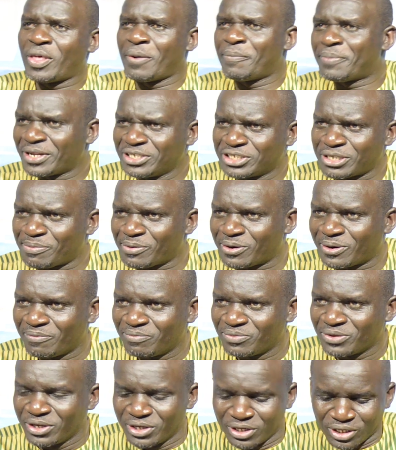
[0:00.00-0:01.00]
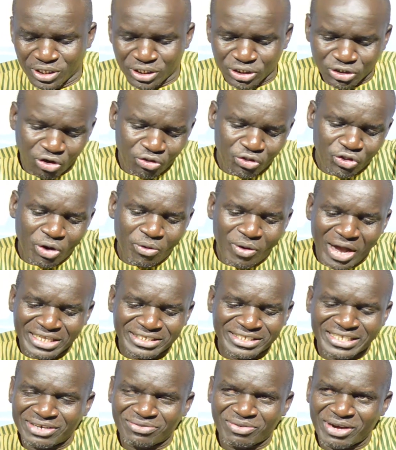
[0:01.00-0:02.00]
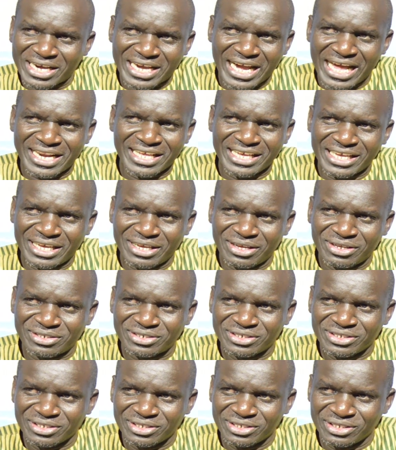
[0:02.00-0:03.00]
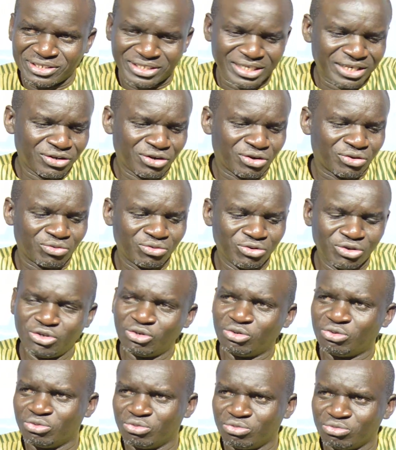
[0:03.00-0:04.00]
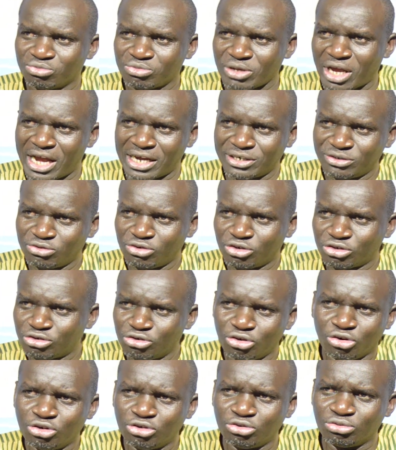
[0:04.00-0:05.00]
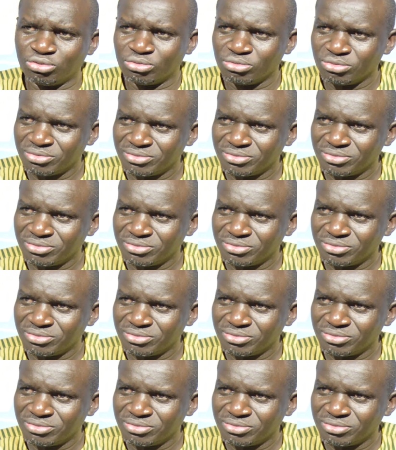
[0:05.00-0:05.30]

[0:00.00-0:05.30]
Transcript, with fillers: the principle. Amen. So the ones that were carrying it, said, No, you, I do not know you.